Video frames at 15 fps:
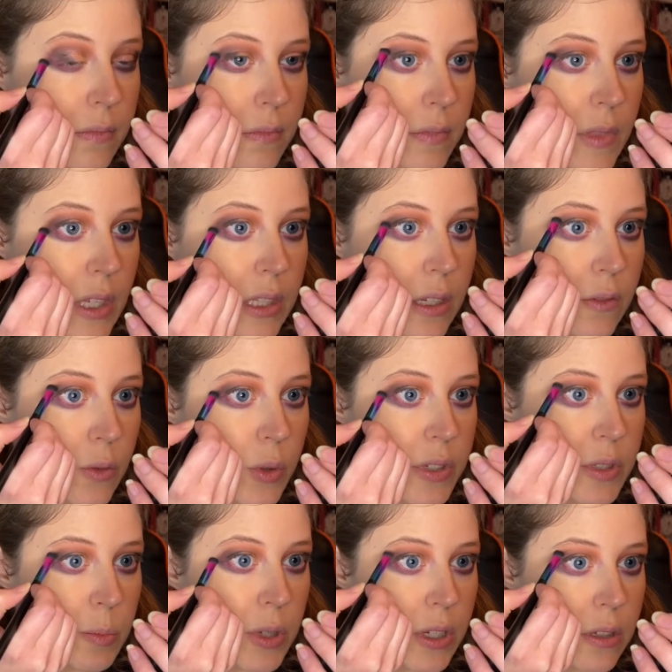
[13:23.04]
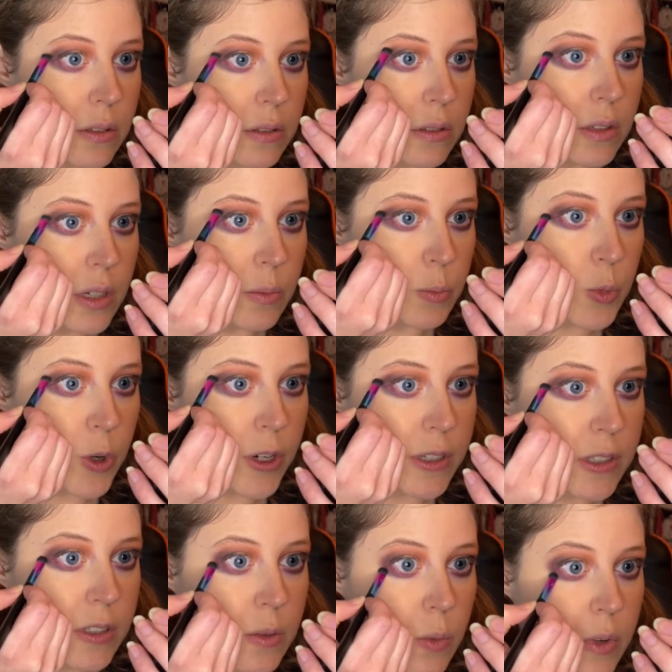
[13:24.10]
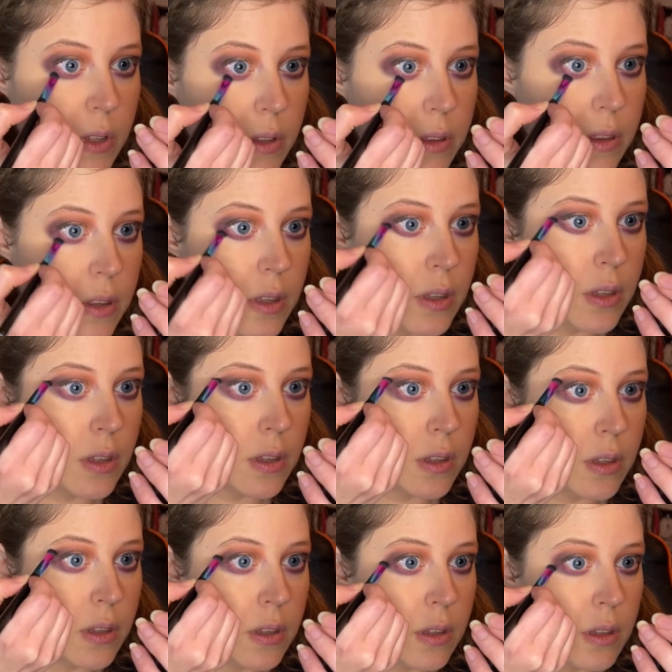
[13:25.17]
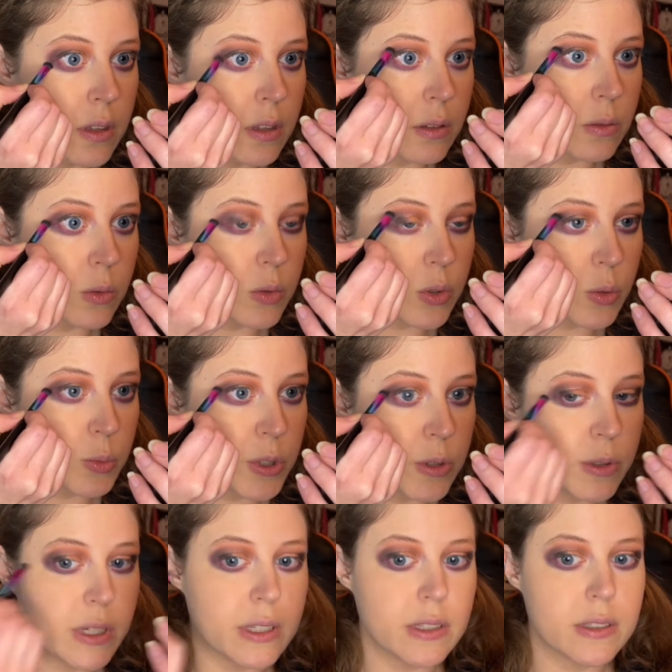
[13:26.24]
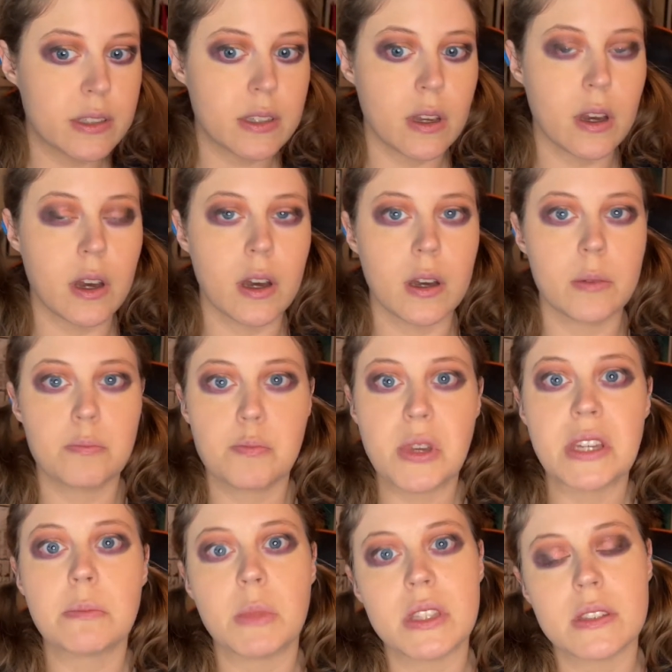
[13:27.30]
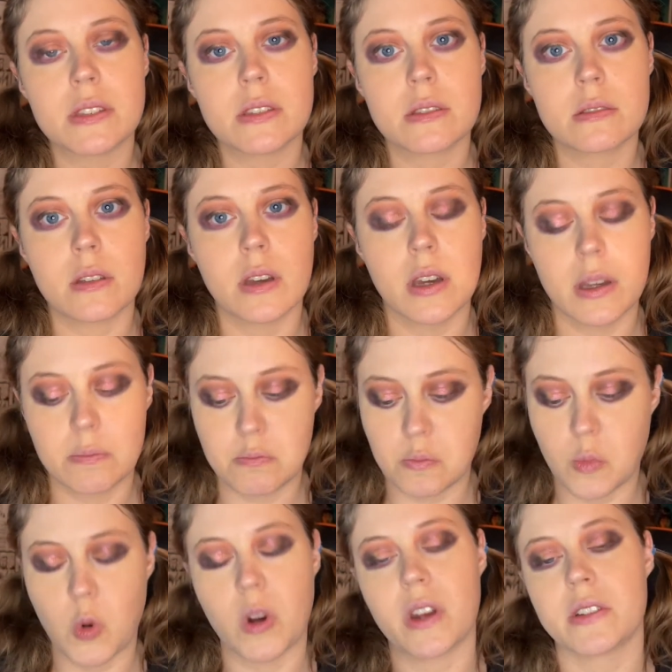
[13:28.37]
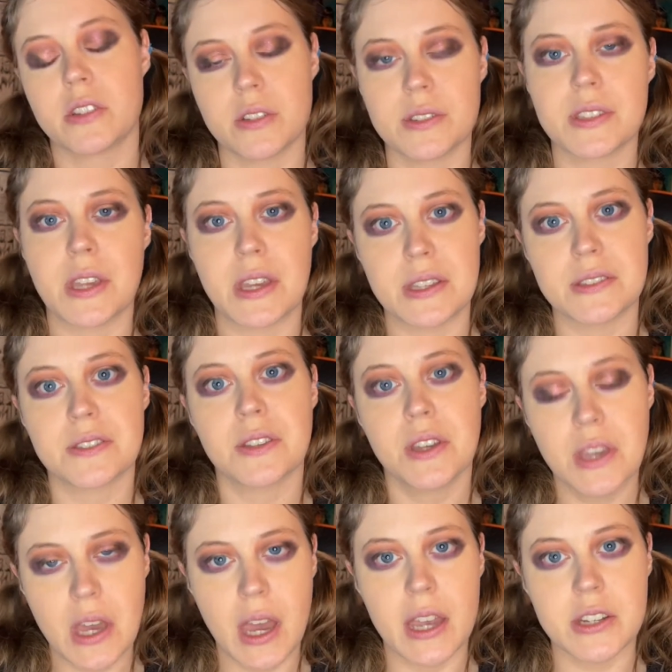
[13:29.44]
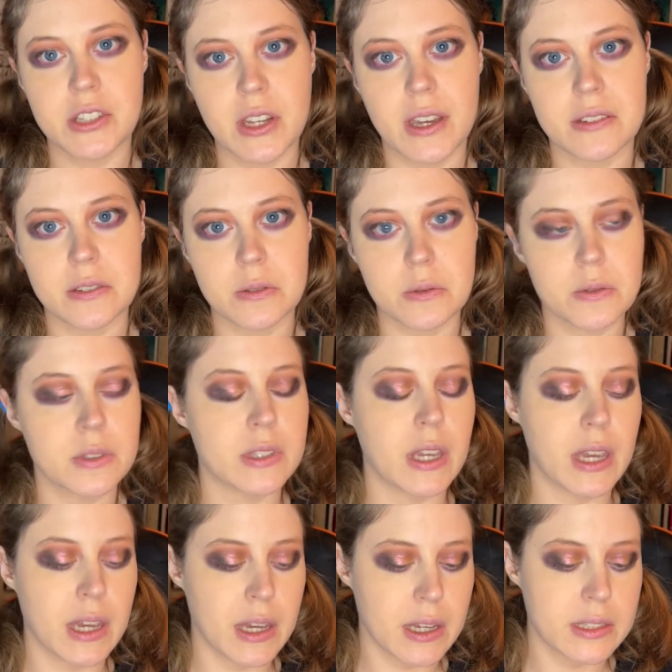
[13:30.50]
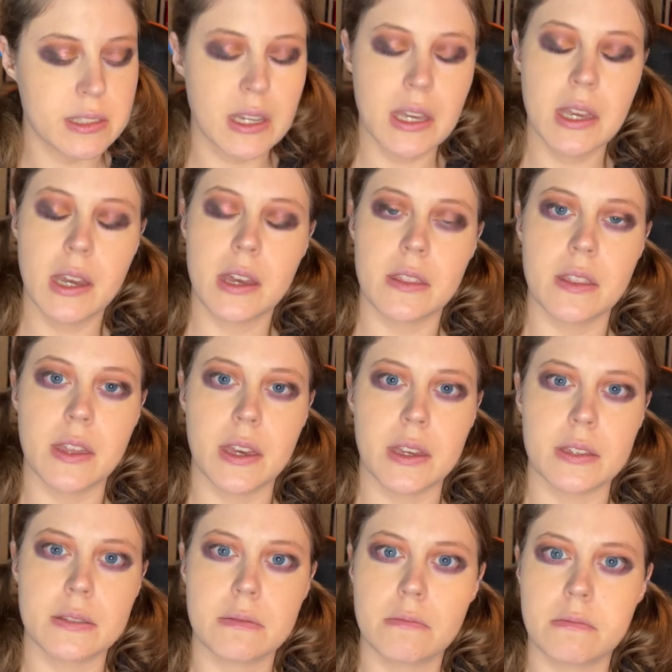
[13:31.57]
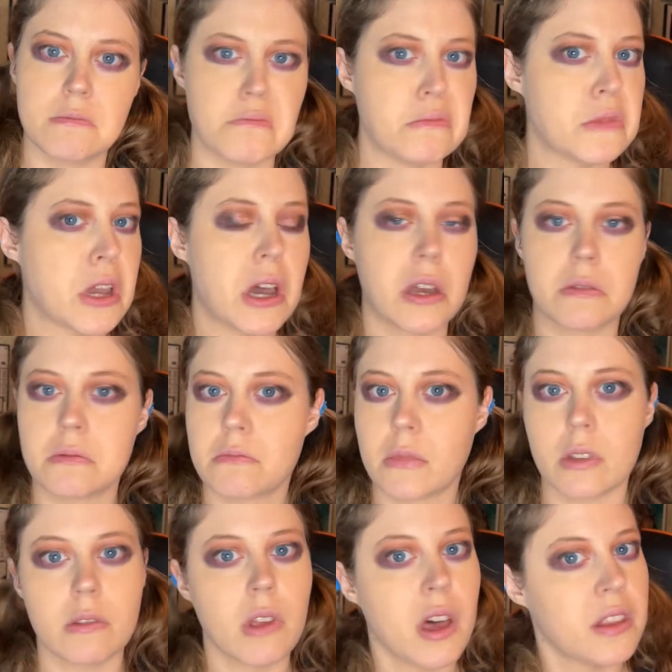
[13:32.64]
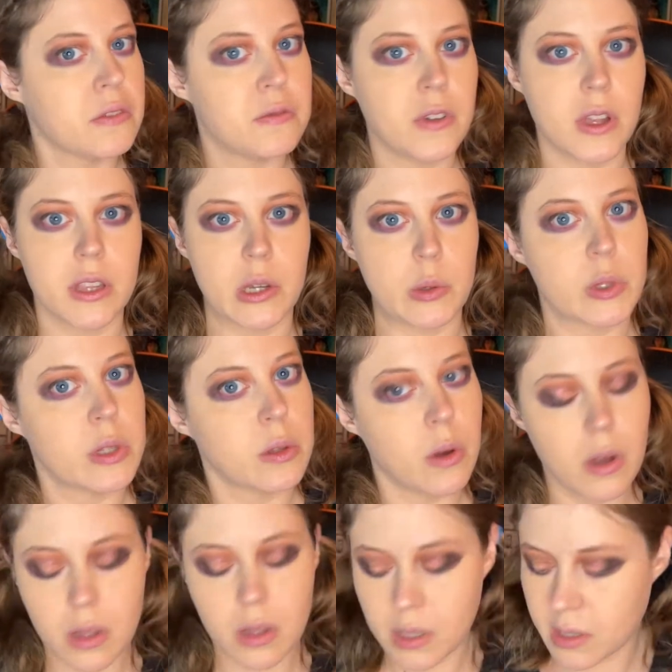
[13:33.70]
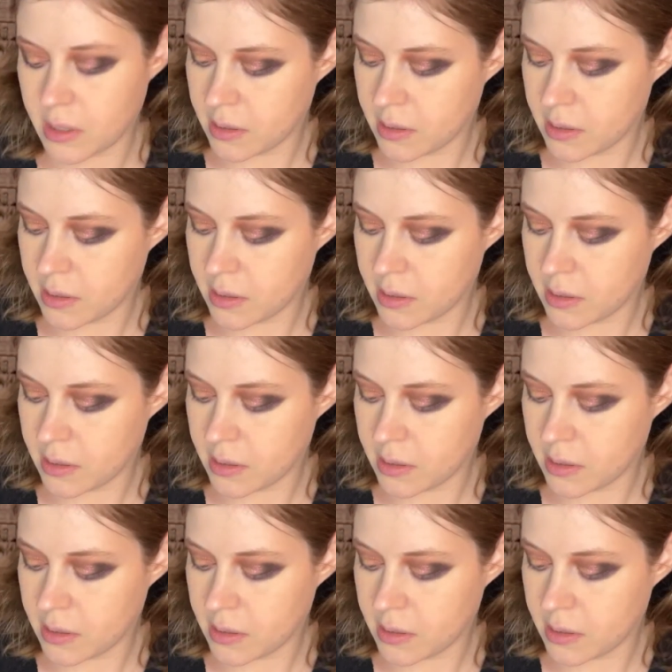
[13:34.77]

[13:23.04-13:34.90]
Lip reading: And I've always been impressed with ULTAbeauty's pigments, or I should say his eyeshadows, and that not a lot of fallout at all.